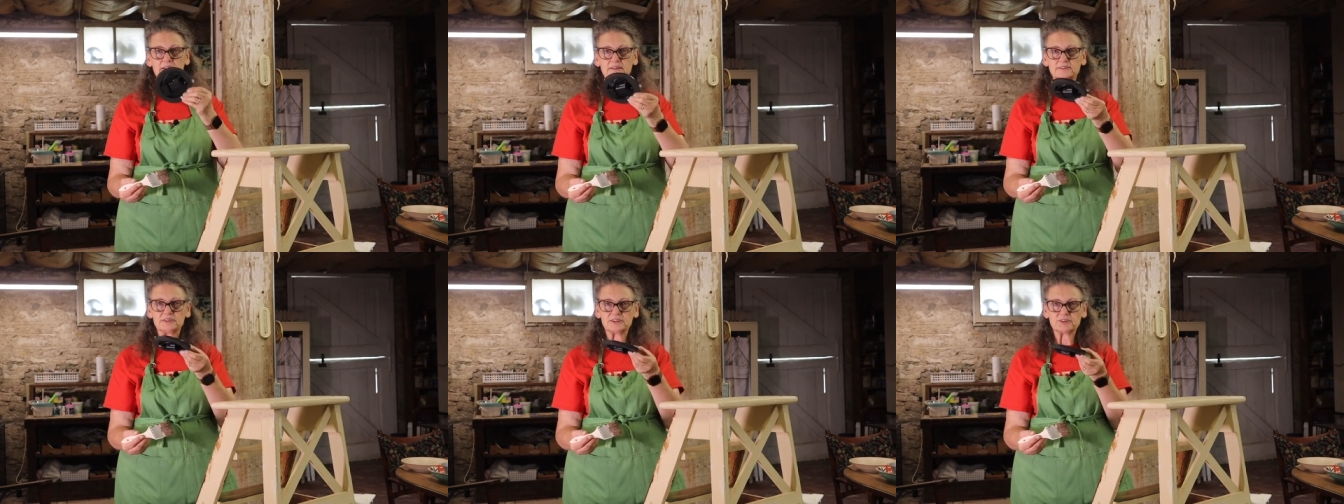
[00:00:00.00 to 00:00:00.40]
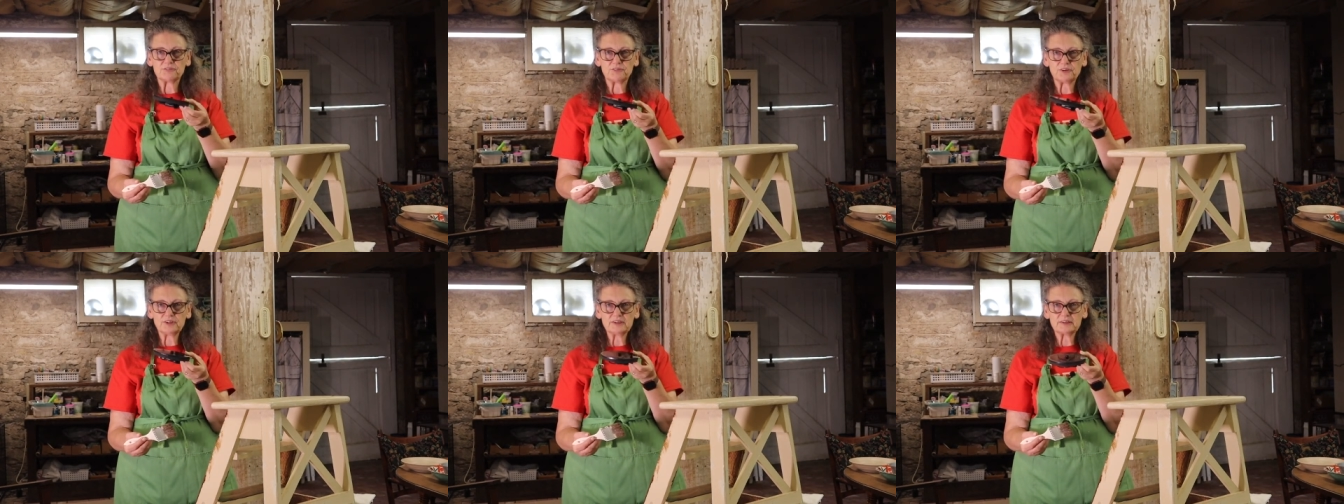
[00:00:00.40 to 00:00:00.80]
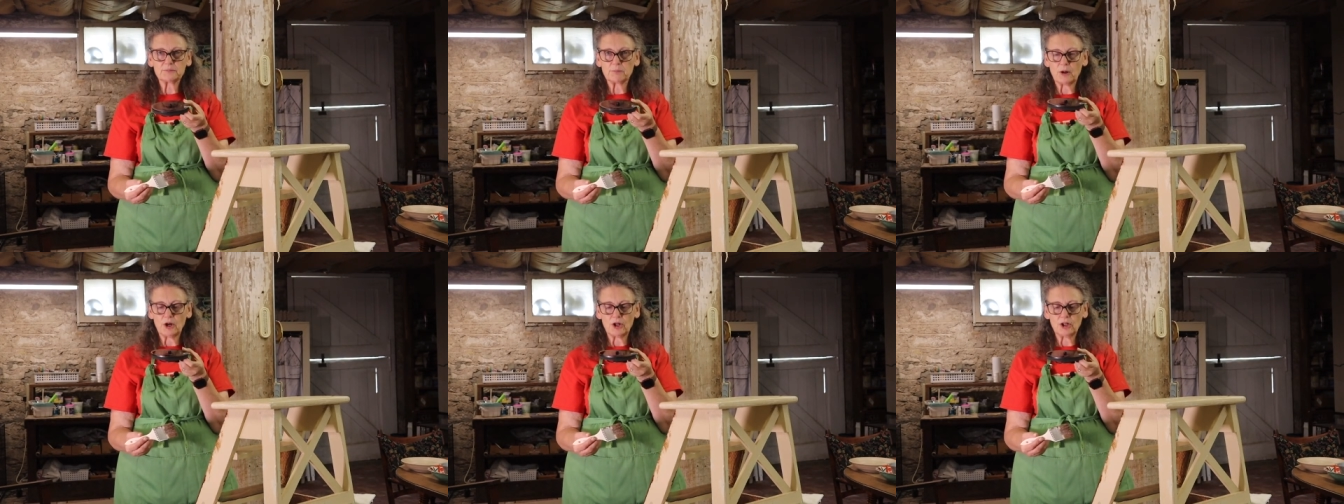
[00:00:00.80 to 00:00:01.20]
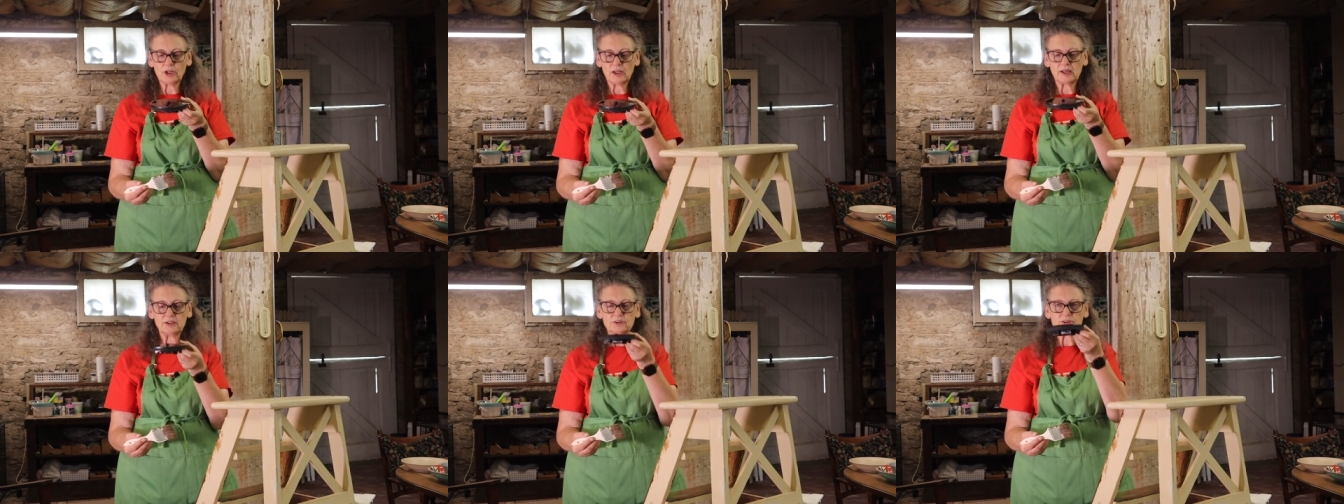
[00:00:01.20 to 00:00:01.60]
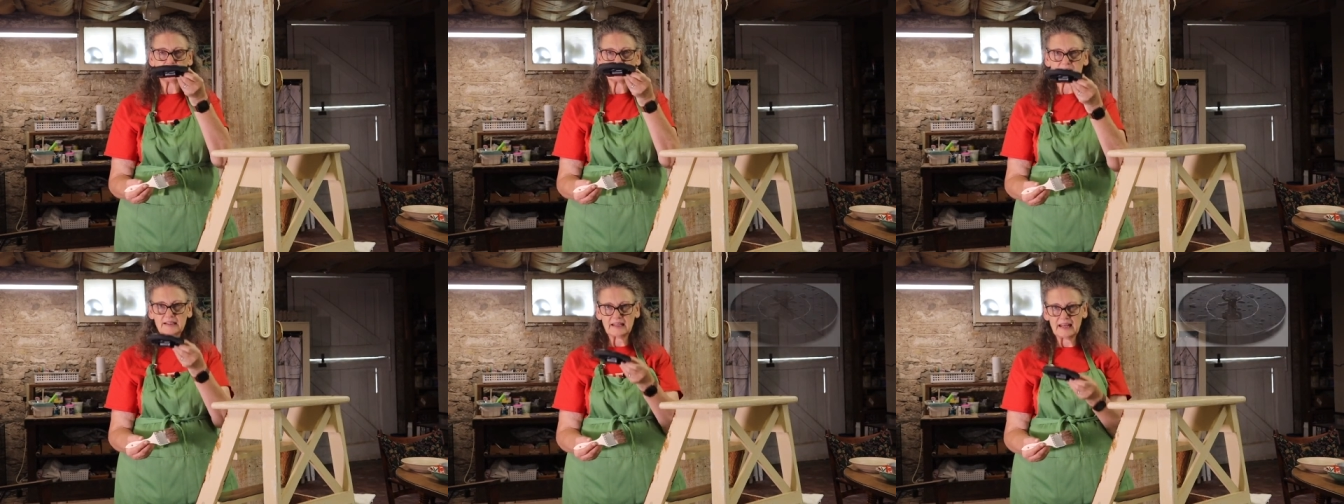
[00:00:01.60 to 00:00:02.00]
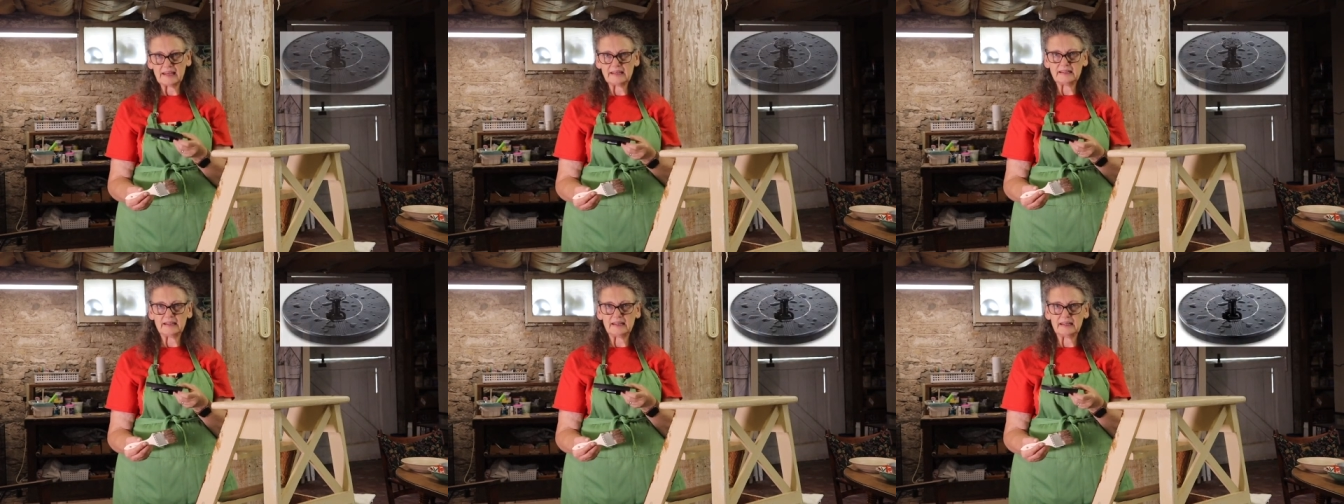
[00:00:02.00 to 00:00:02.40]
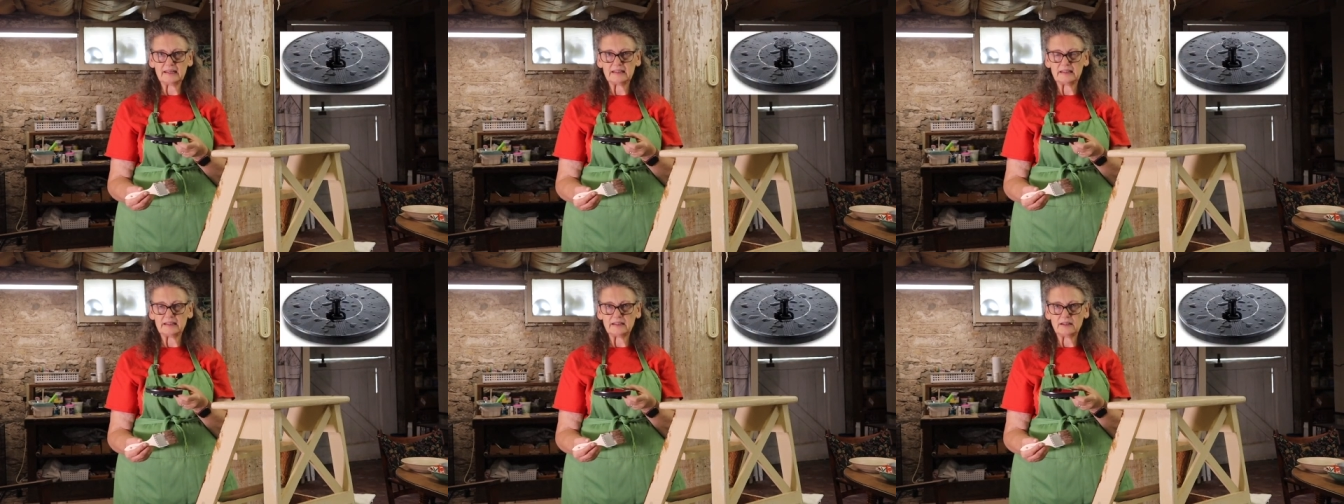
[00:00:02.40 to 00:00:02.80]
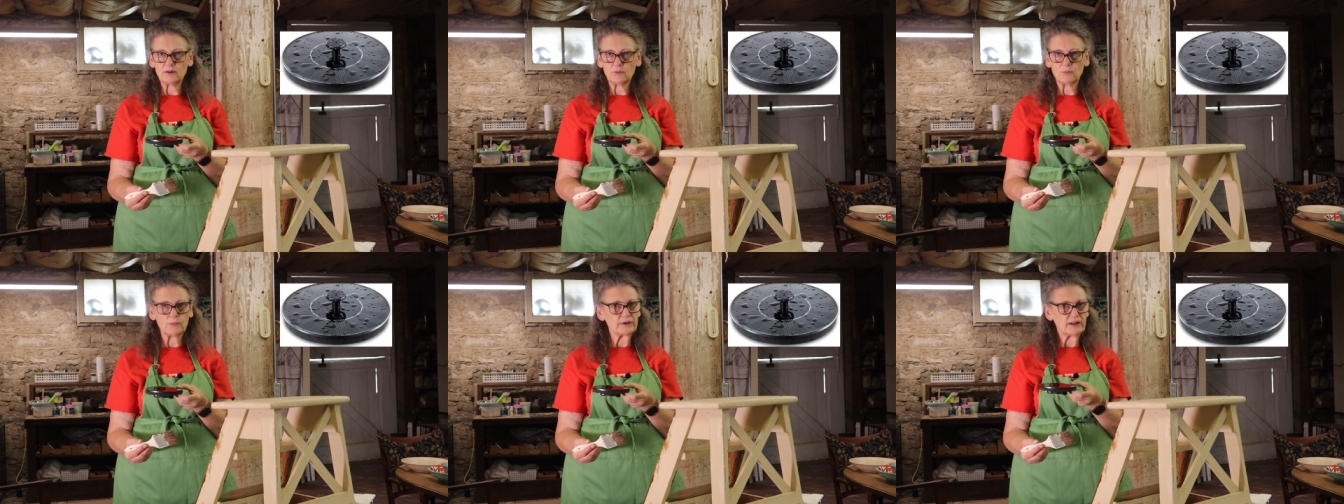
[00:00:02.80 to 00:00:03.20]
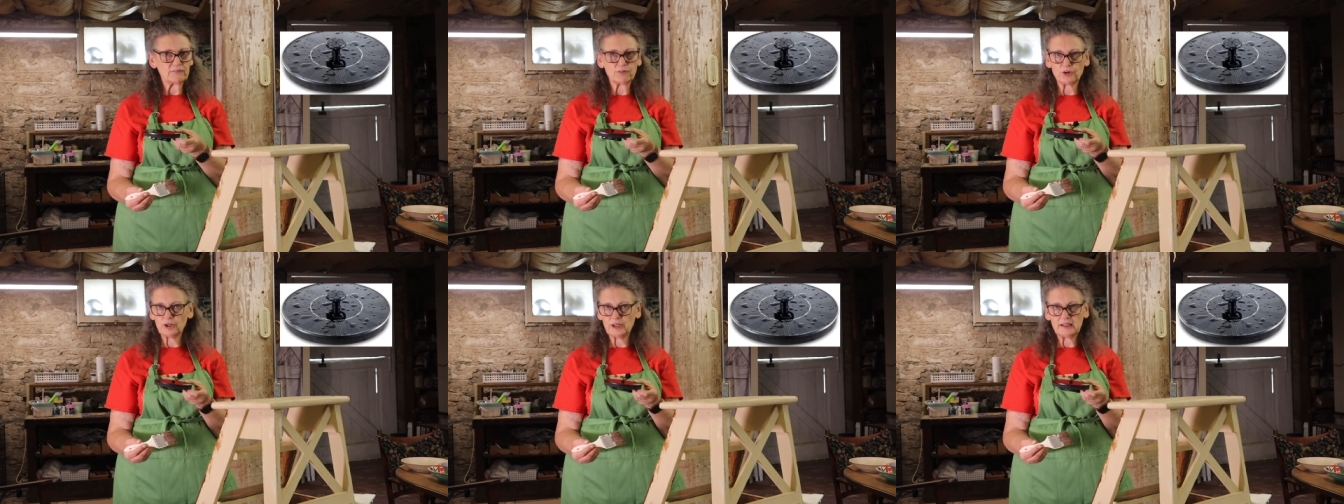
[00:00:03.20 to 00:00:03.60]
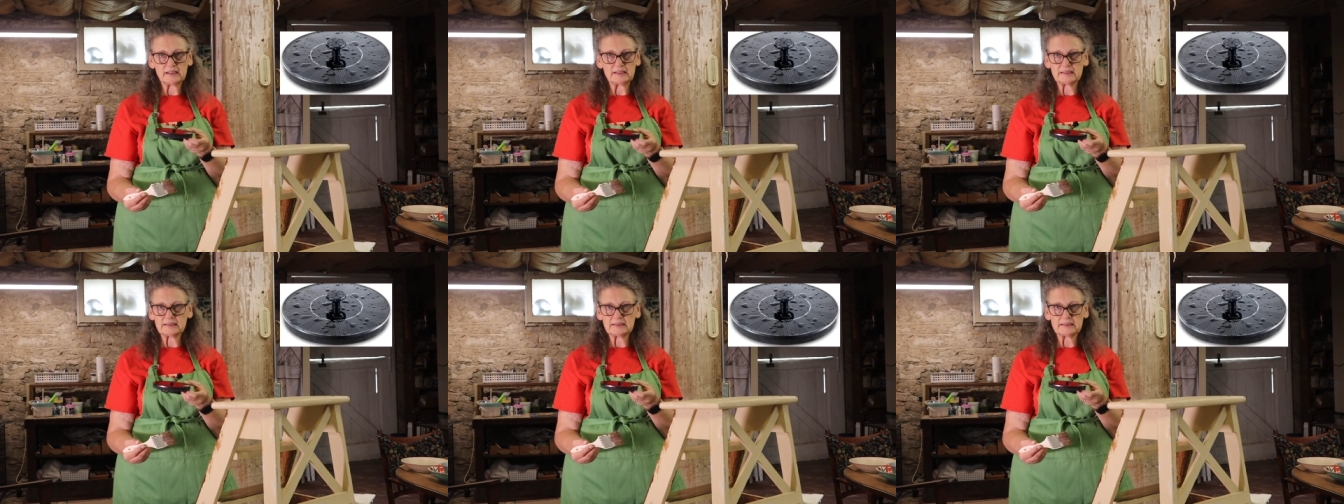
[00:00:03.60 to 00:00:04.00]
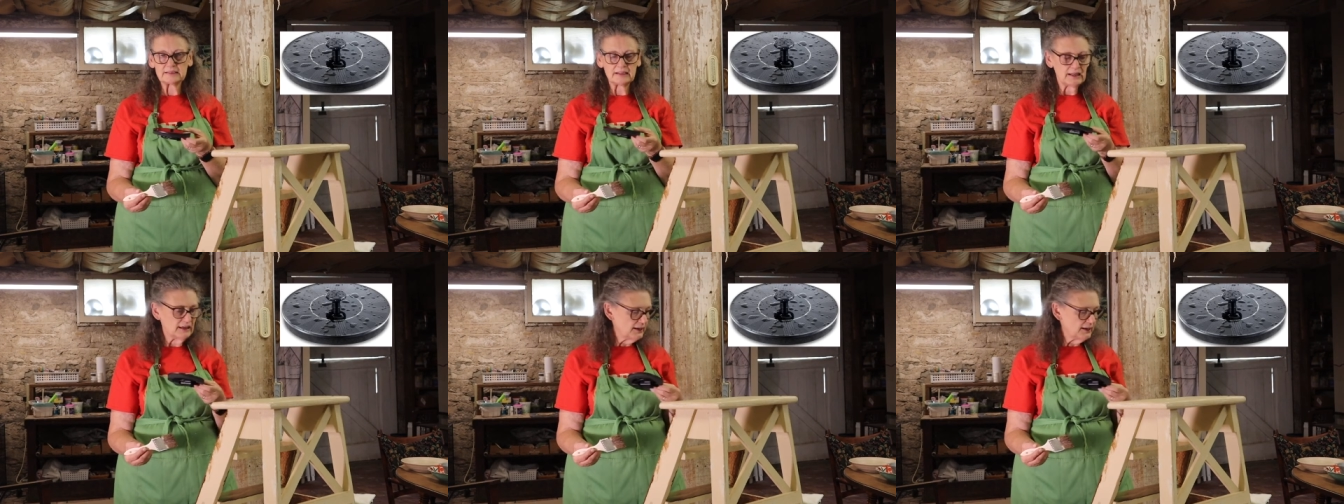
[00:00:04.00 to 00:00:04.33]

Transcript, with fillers: It's just real small, and you just lay it in whatever it is